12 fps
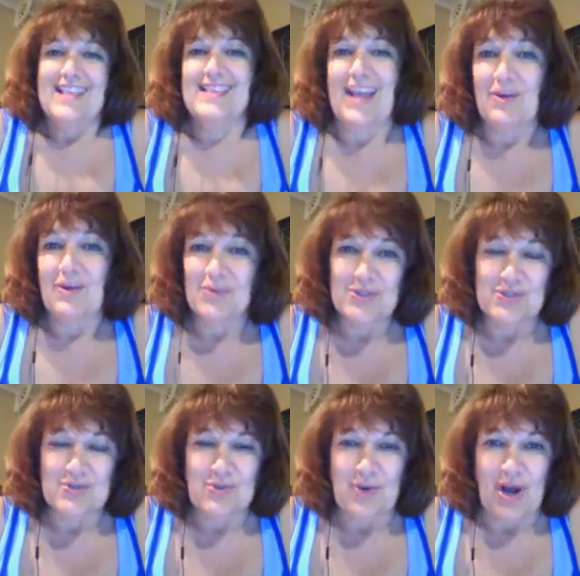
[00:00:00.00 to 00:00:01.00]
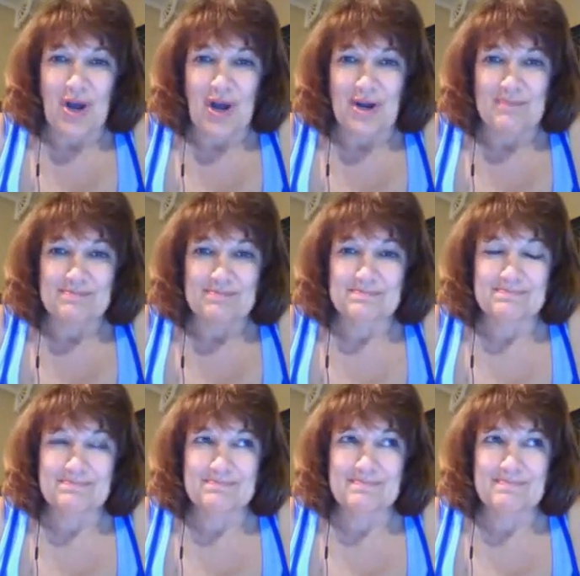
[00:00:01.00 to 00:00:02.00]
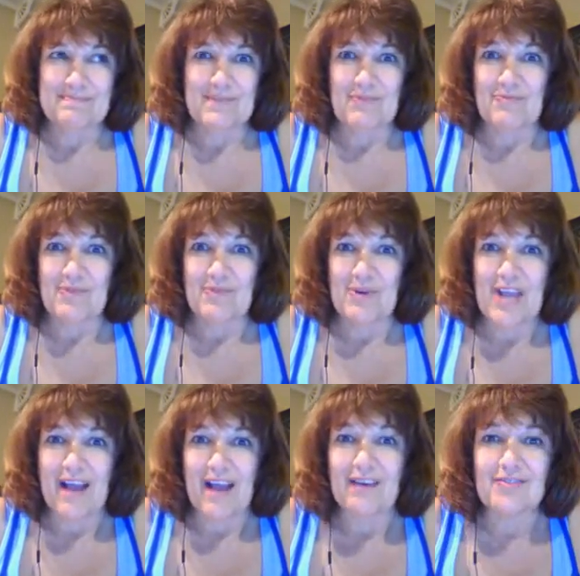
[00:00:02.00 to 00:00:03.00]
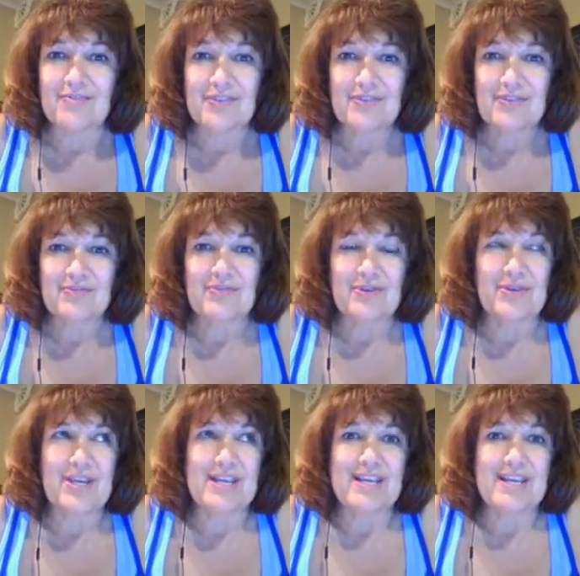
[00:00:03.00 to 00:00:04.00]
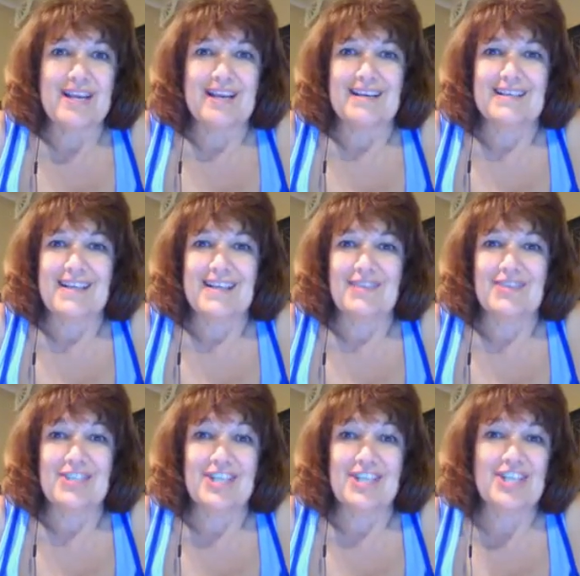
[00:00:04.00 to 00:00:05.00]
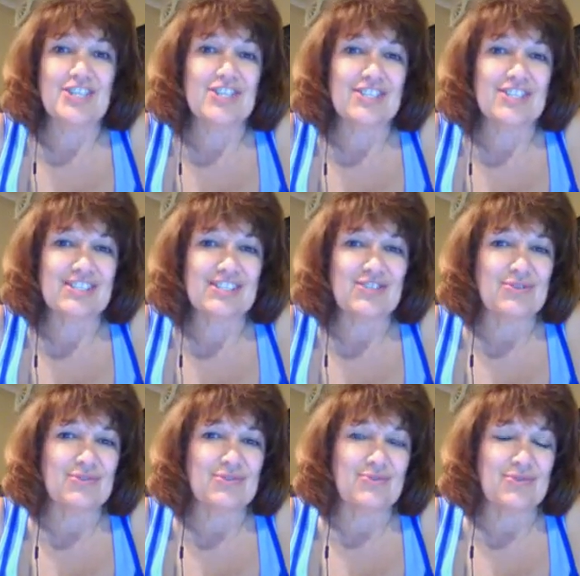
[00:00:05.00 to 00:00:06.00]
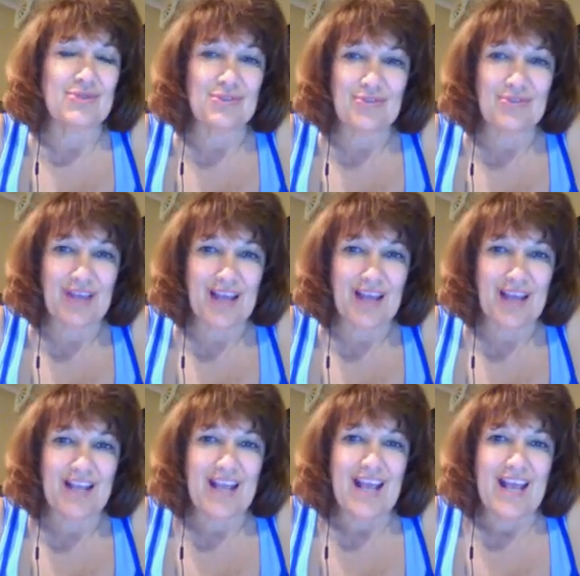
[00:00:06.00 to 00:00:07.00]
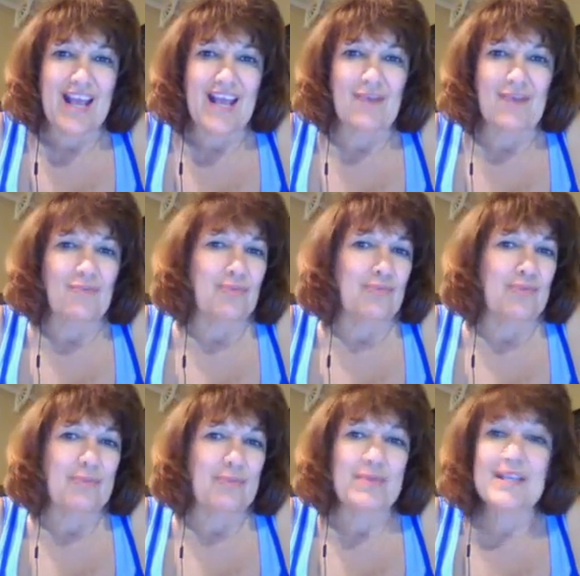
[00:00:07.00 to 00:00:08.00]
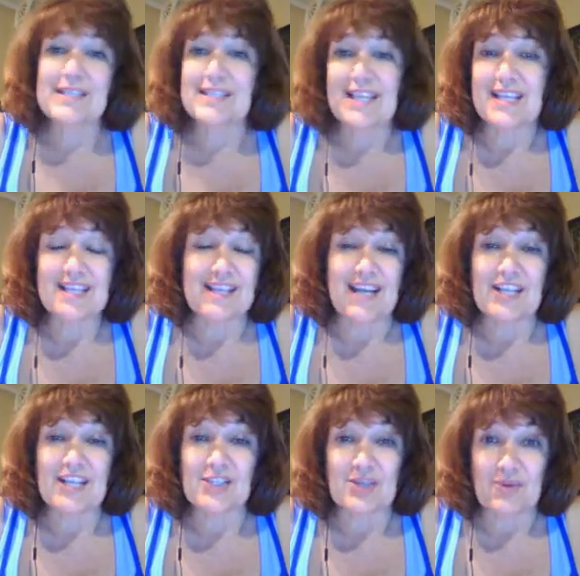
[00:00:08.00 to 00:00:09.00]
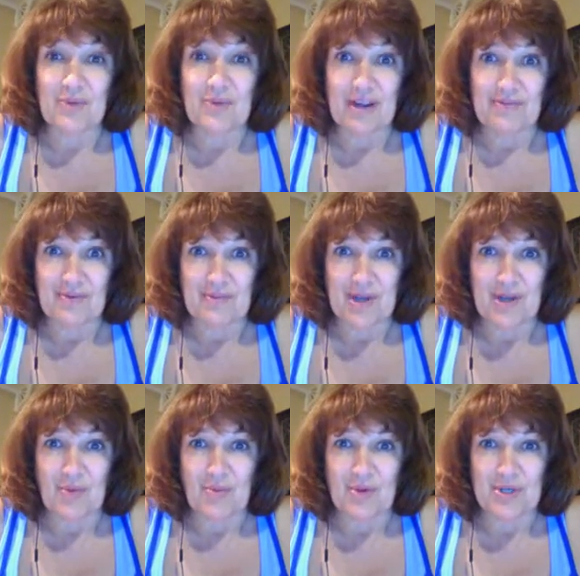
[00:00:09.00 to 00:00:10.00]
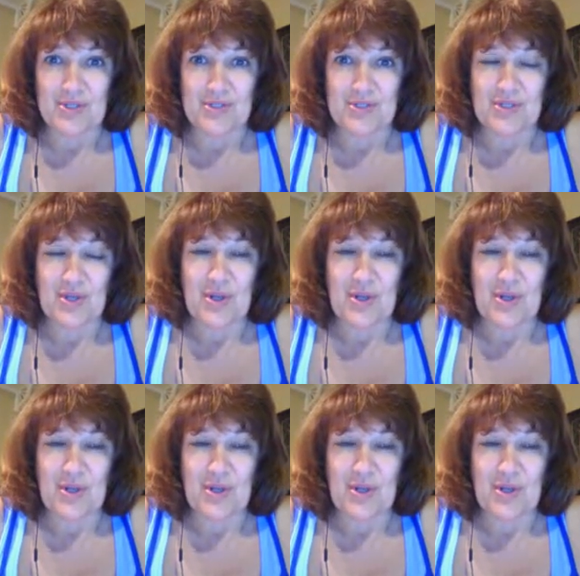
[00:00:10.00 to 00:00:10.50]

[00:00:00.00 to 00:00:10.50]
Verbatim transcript: that was um, very helpful, very uh, advantageous to do that. And the biggest thing that I took away from it was